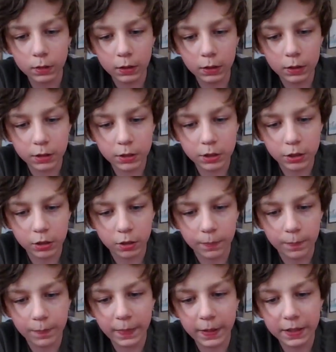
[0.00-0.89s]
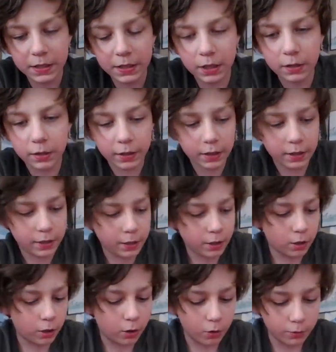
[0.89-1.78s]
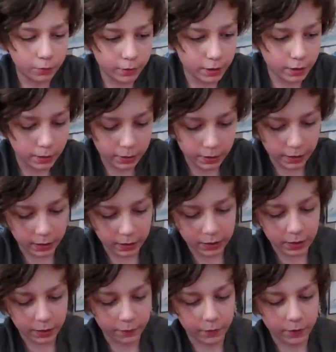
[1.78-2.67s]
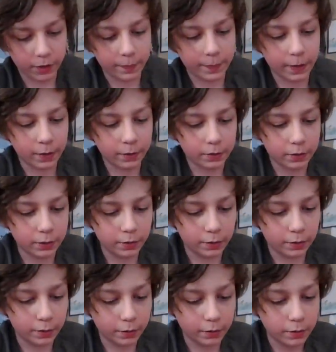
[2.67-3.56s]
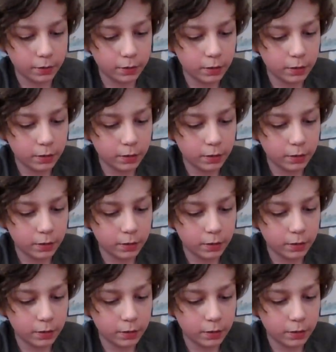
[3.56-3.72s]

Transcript: So basically, the only thing different about the